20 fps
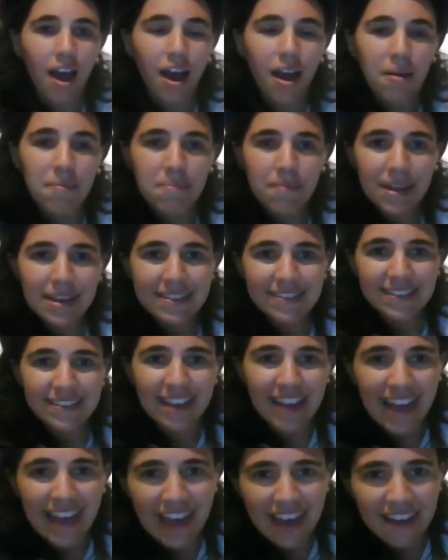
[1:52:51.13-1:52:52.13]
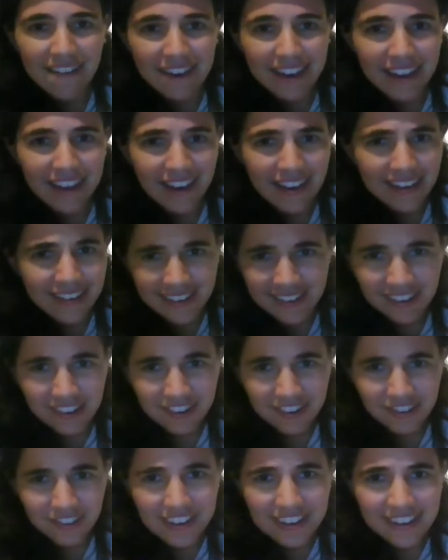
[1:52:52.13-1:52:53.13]
My dear Harry, I did
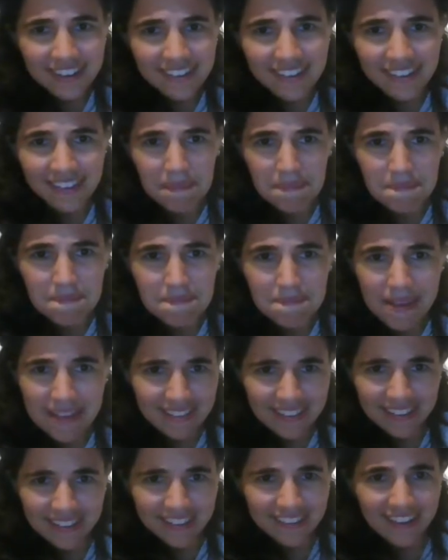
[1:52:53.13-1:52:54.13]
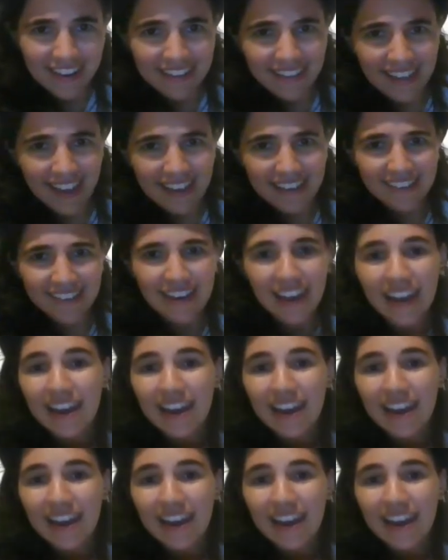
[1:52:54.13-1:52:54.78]
not treat it as a business transaction,